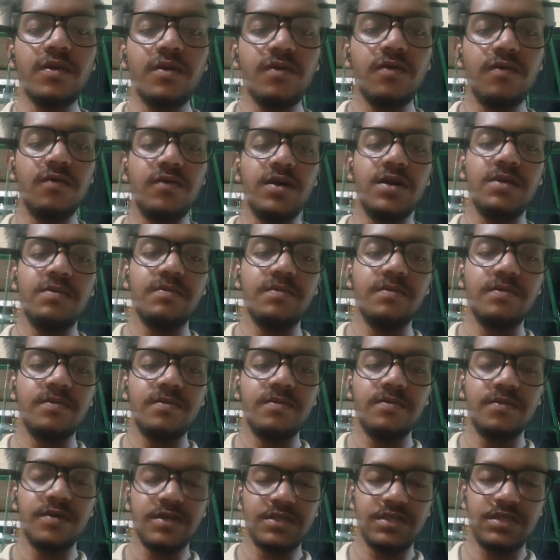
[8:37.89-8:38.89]

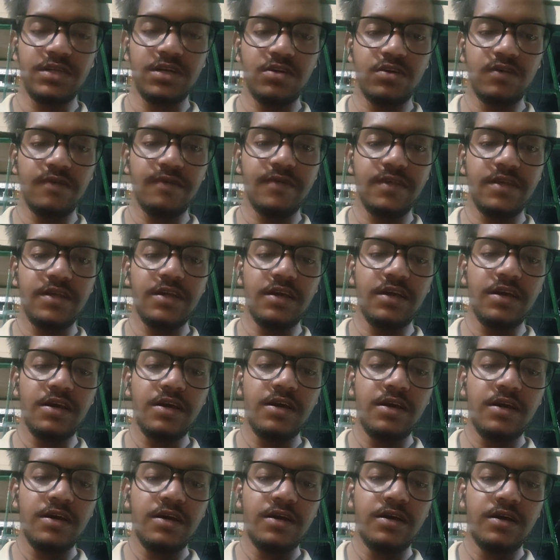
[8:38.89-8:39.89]
1% of the
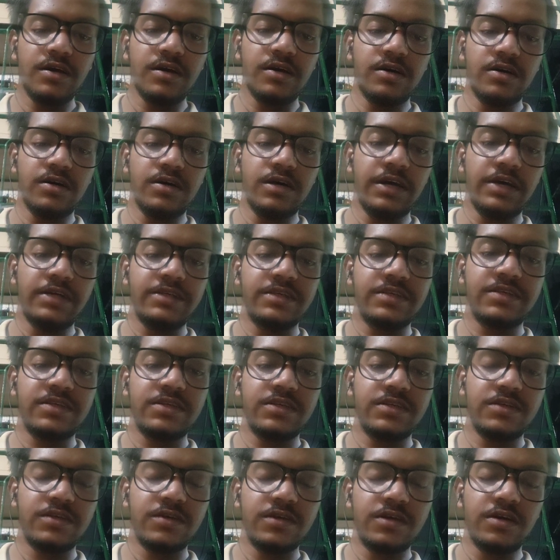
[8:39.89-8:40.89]

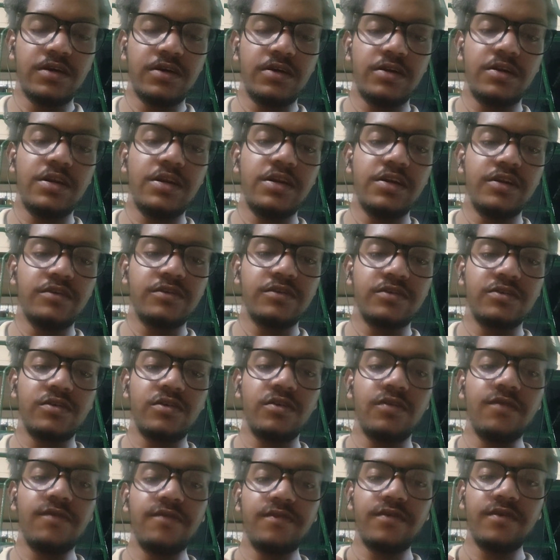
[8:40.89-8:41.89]
earnings of
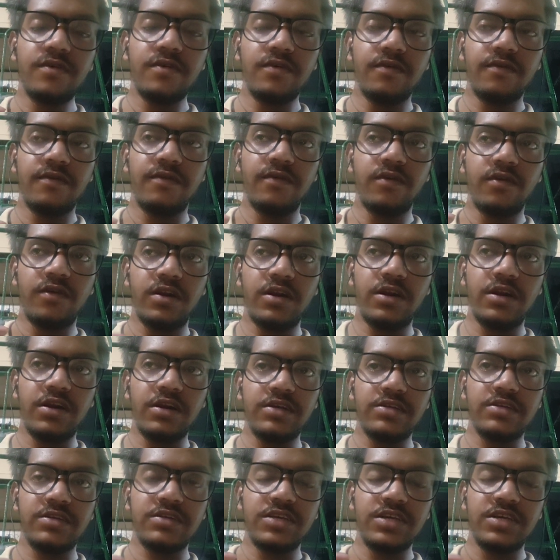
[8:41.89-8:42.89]
foreign
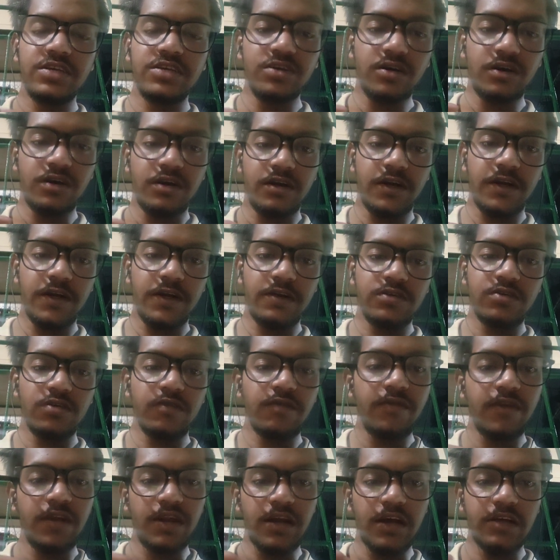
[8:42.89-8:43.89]
exchange earnings of
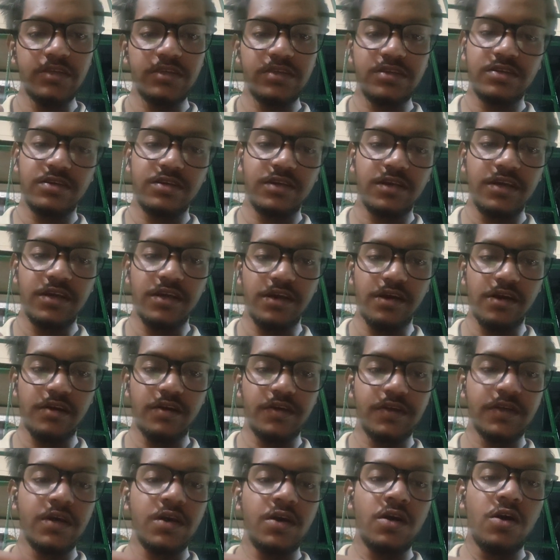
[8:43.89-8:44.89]
last 3 years,
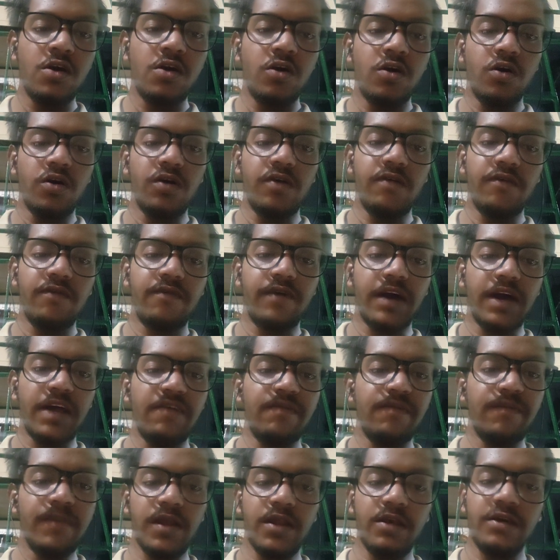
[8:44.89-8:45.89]
or 5
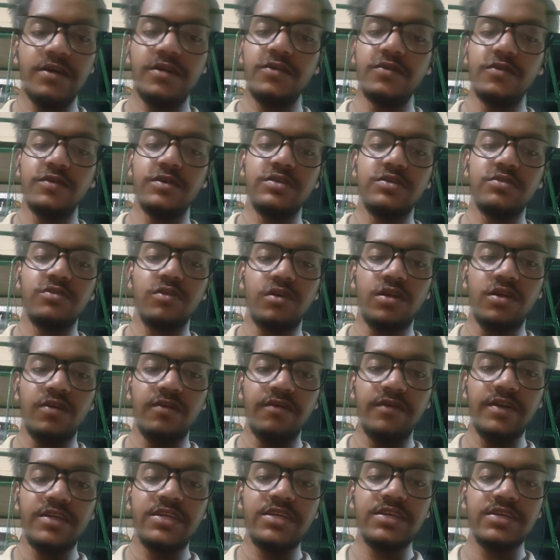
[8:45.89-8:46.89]
million US dollar,
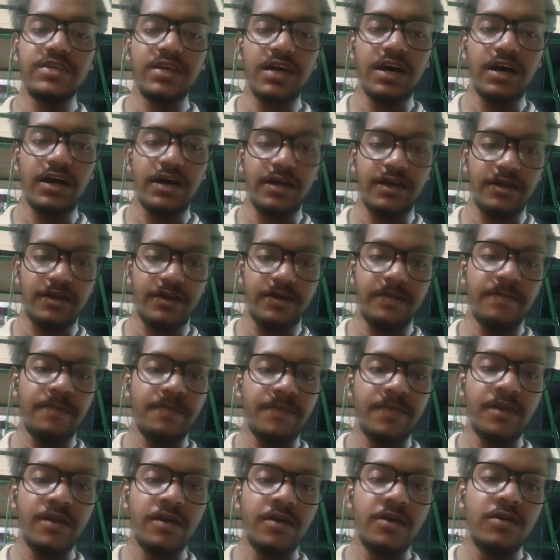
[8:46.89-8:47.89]
which is higher.
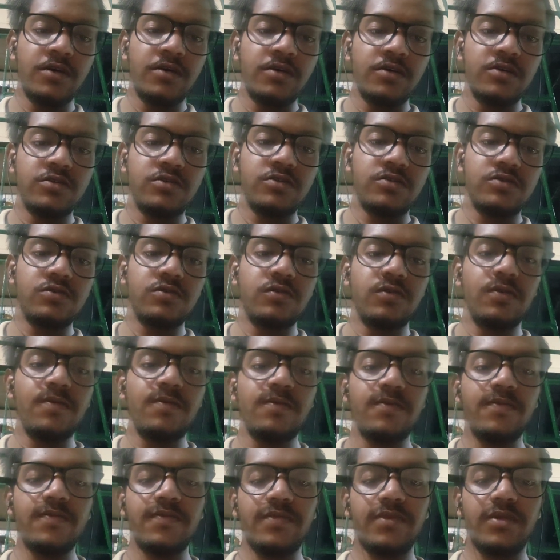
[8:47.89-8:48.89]
So
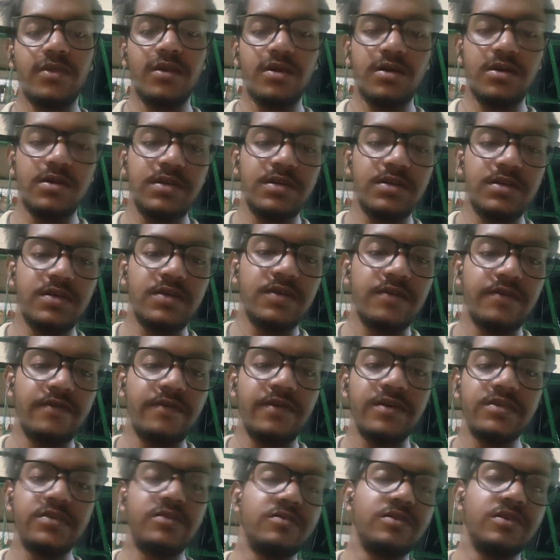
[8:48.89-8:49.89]
this is
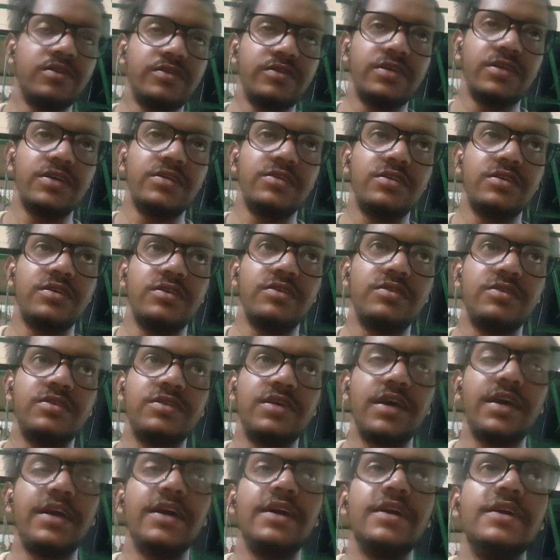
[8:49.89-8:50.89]
first transaction.
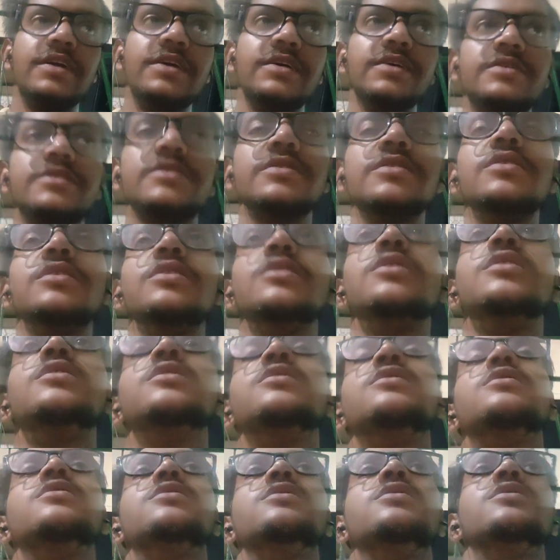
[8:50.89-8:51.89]
Second is
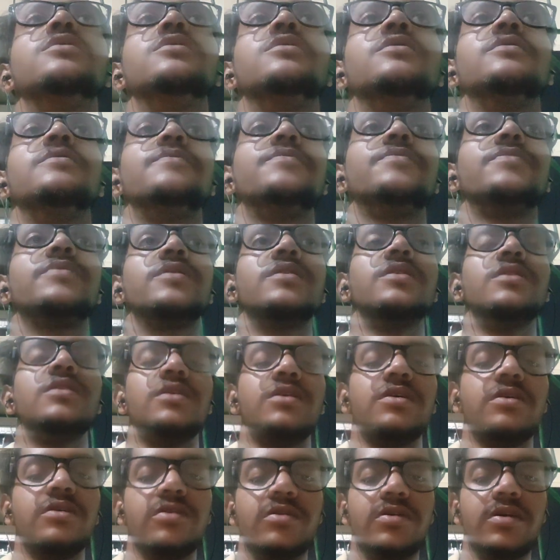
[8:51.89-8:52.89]
uh,
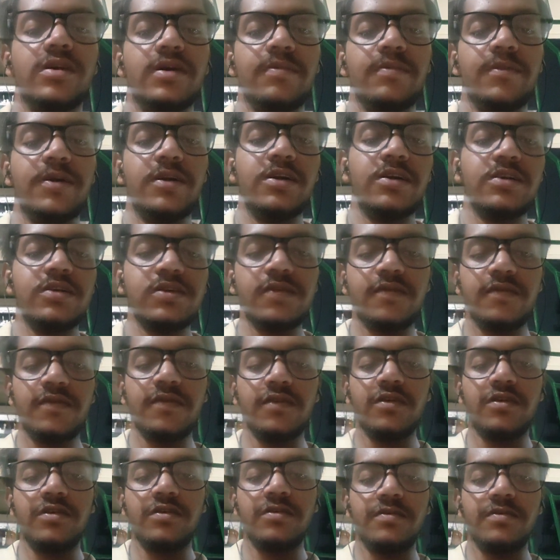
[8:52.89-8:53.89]
remittance for